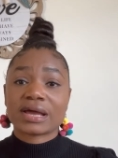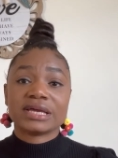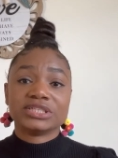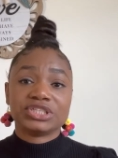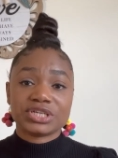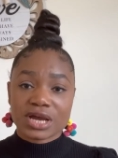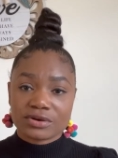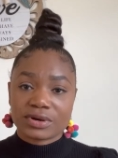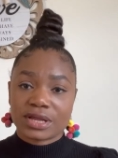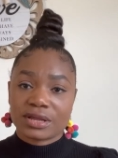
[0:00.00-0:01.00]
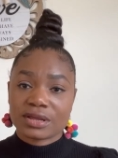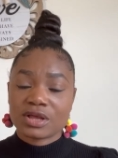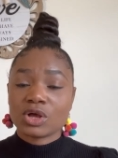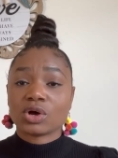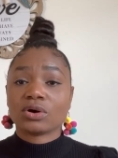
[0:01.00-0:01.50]
a GRE
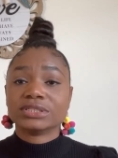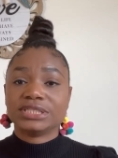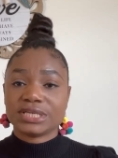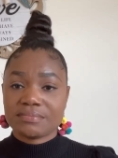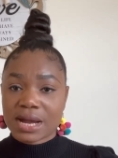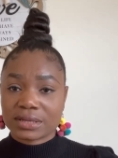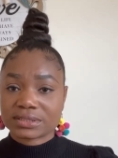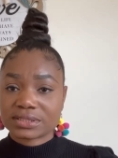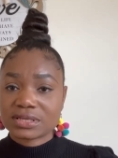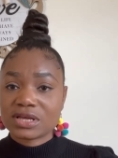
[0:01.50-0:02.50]
or GMAT.